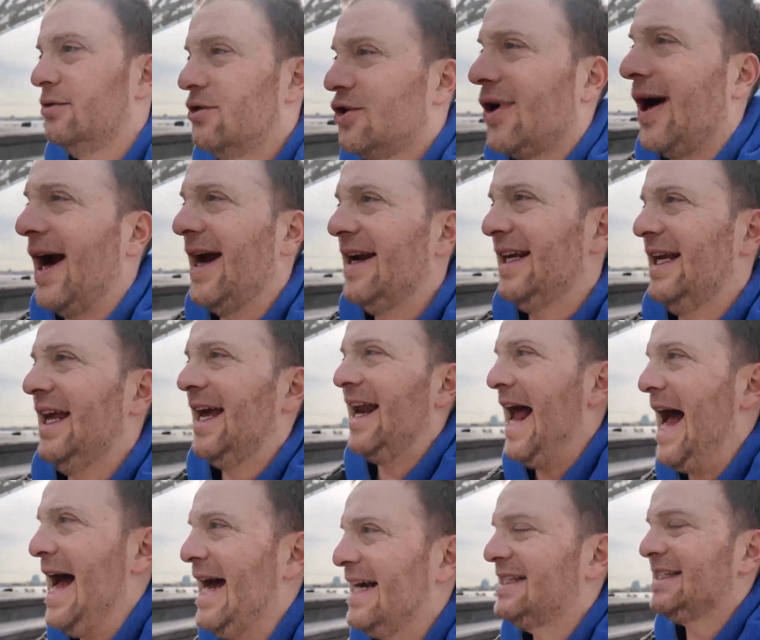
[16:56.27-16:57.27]
trying to
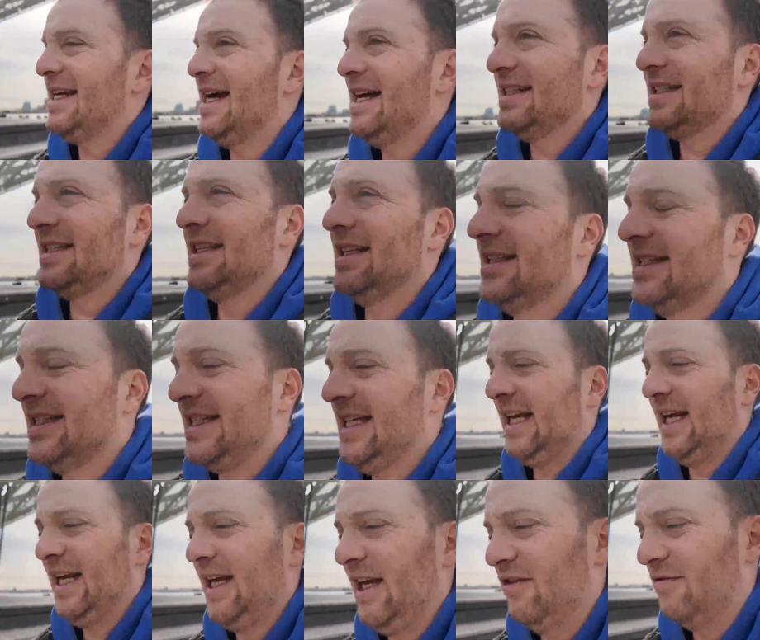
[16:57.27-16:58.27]
get access and
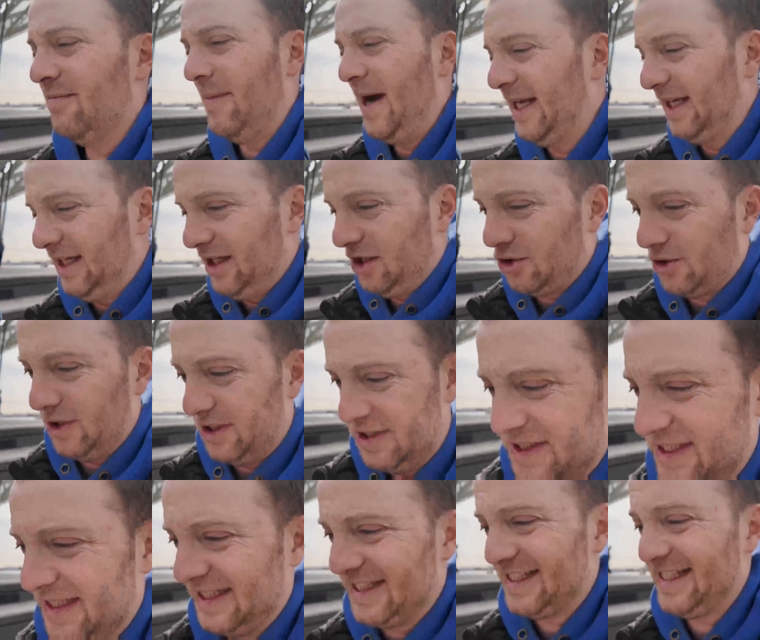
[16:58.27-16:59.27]
seeing if my
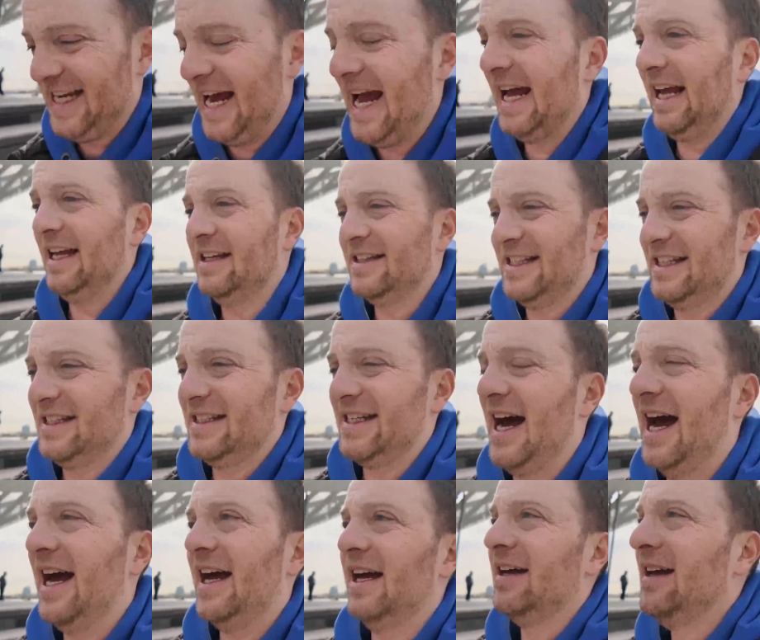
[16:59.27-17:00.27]
interest sustains as
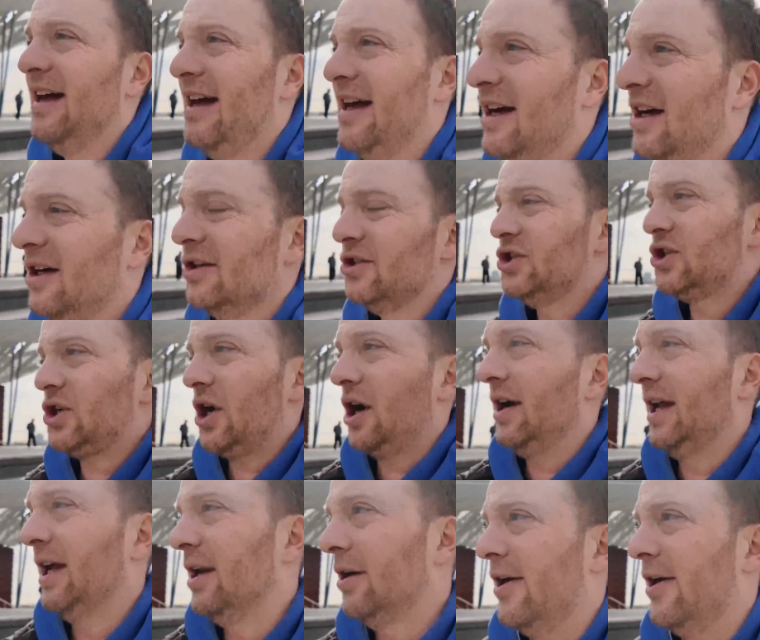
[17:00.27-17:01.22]
I start